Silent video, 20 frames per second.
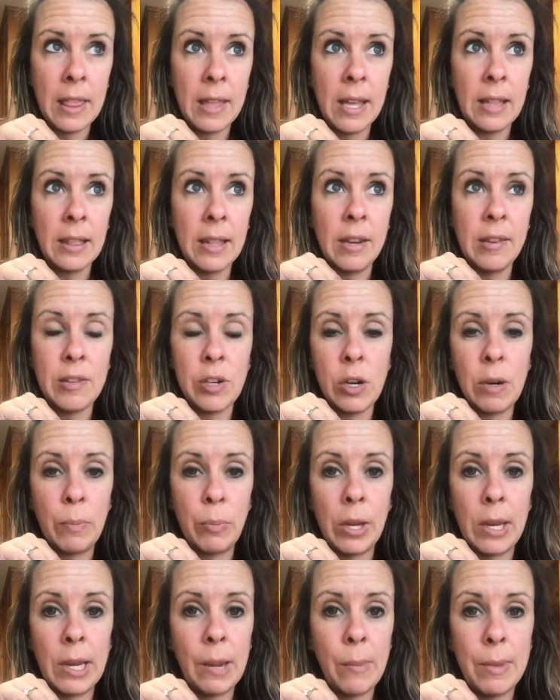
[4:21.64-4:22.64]
I think they started
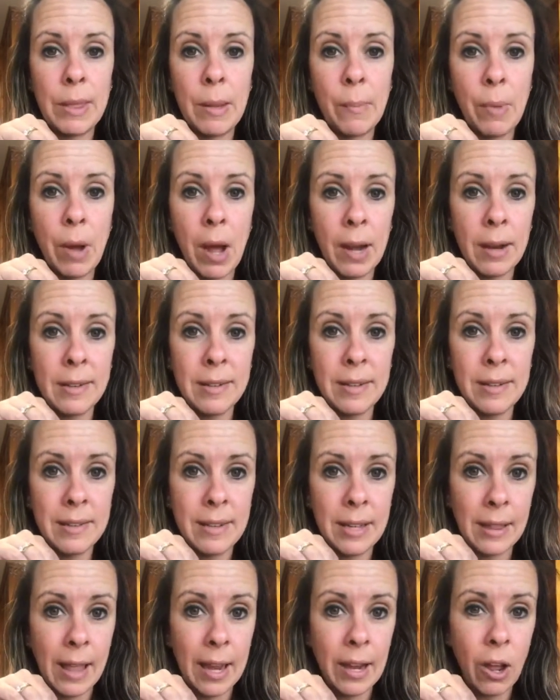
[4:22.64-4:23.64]
putting them in the boxes
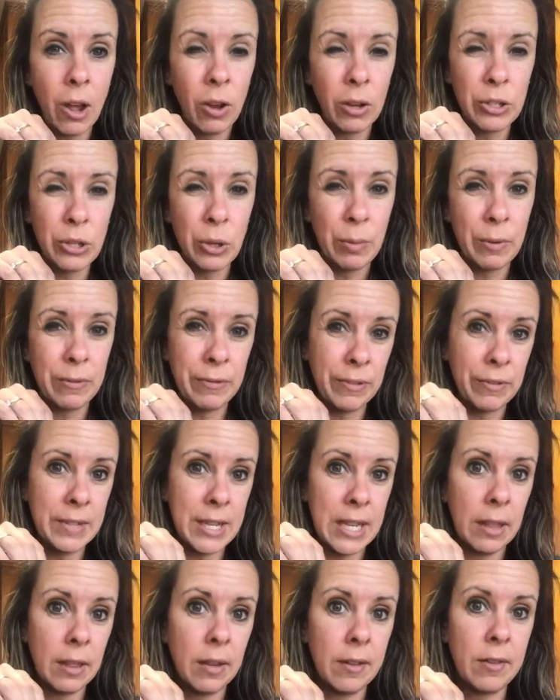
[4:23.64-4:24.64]
at like October
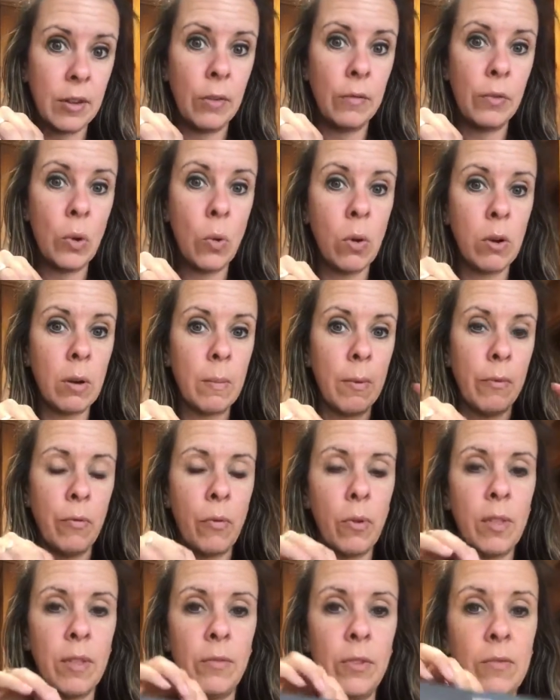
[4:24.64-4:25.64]
15th. So if you ordered
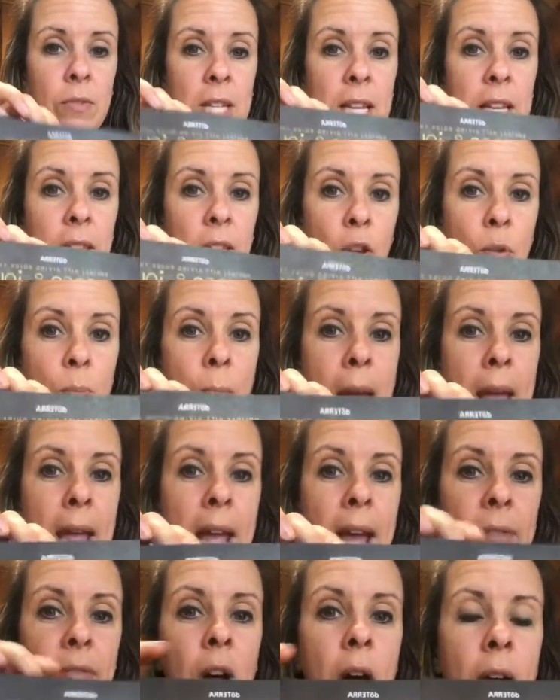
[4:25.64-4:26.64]
before the 15th, you may
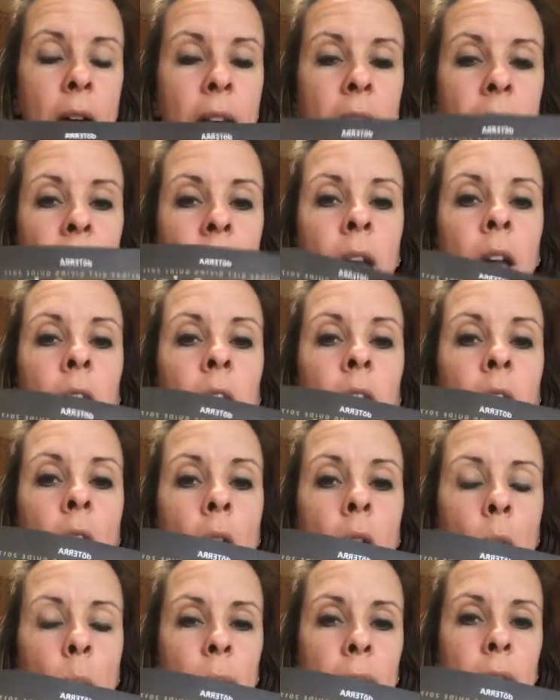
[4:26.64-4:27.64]
have not
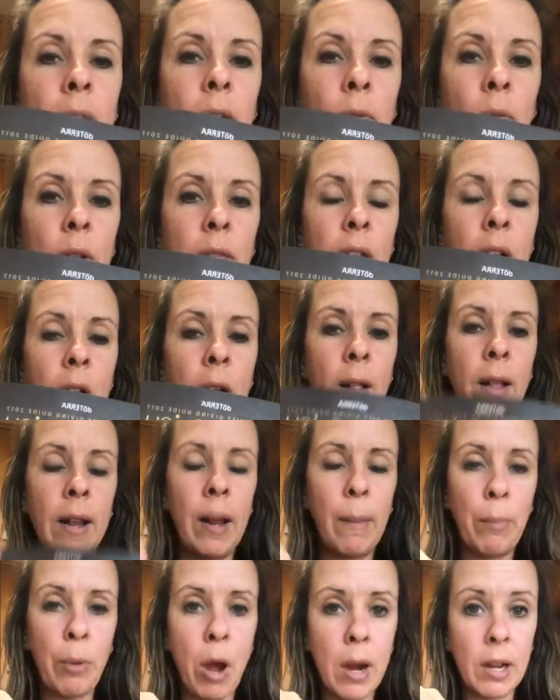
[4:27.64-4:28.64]
caught wind of what the
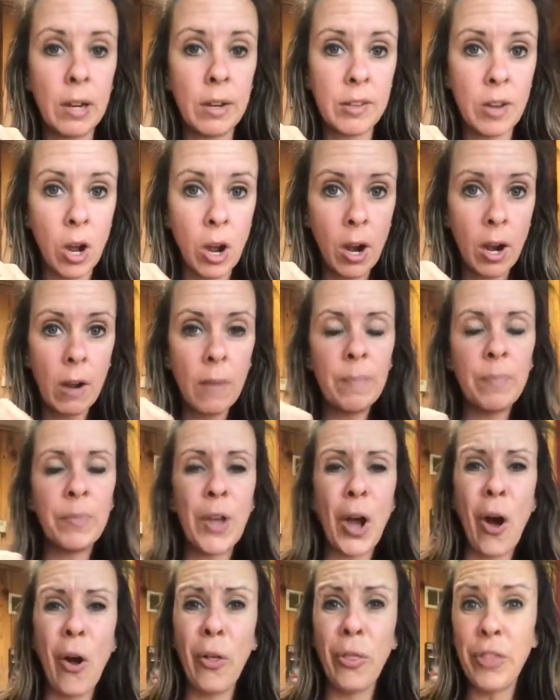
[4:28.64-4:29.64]
holiday products are.
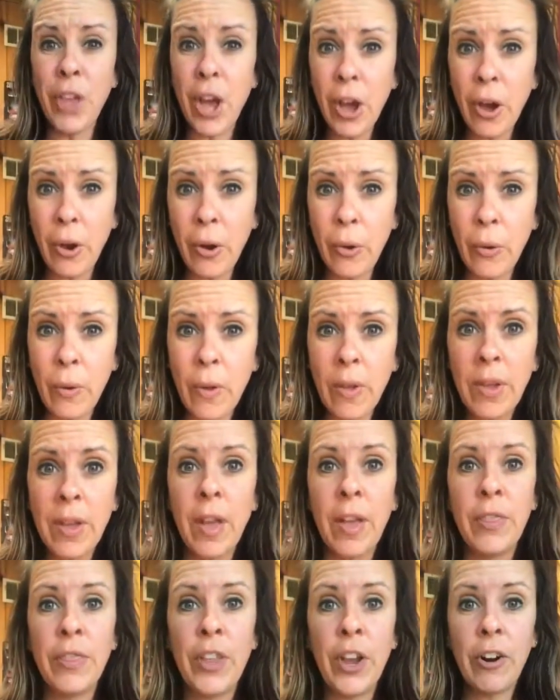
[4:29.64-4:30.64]
Although
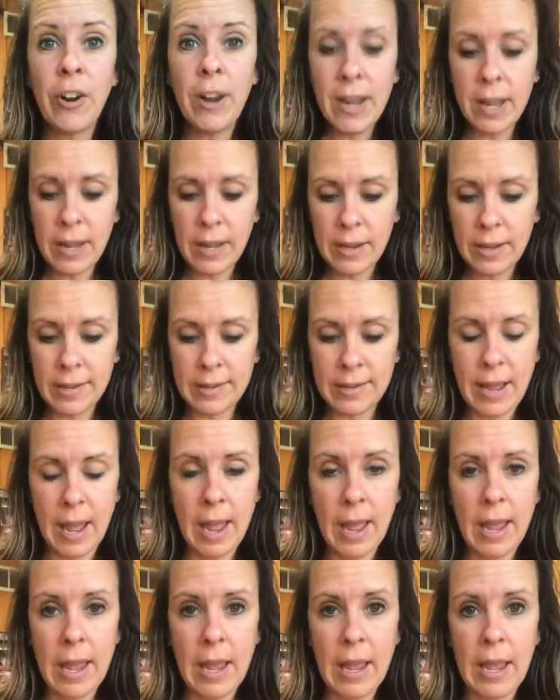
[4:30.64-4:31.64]
there is
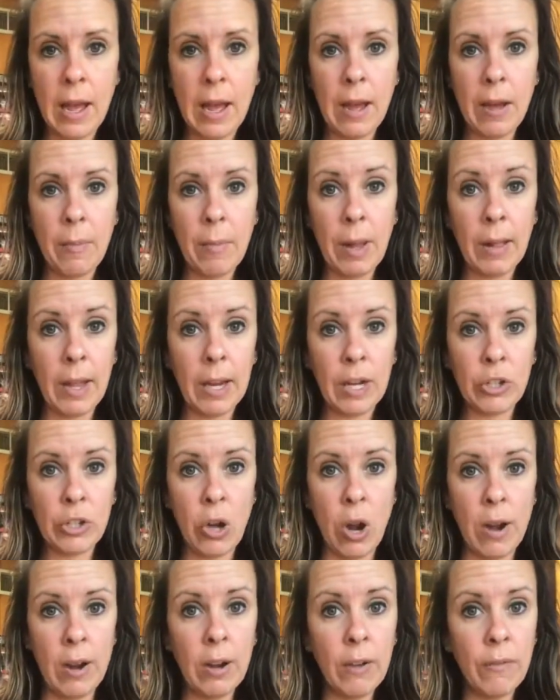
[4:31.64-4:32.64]
a
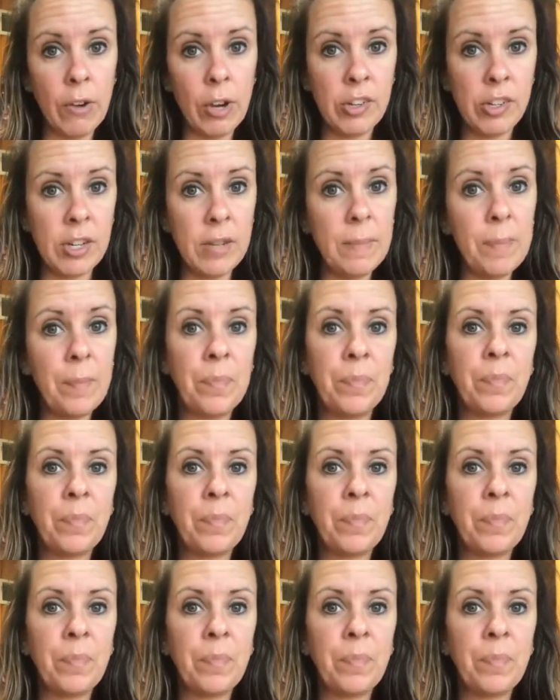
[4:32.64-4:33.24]
electronic version.